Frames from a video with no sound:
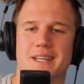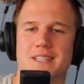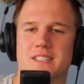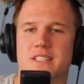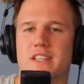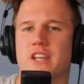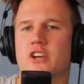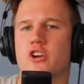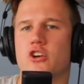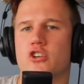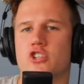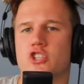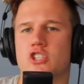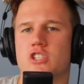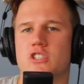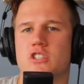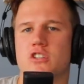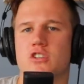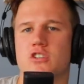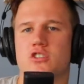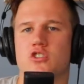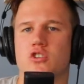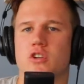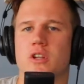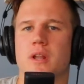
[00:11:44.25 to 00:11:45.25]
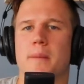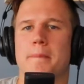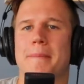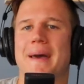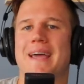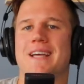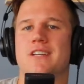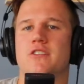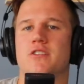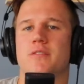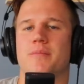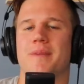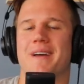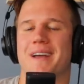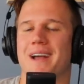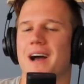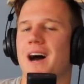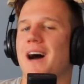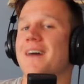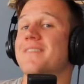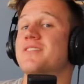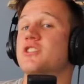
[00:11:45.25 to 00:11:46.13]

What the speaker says: they go just to the sort of the base of my calf.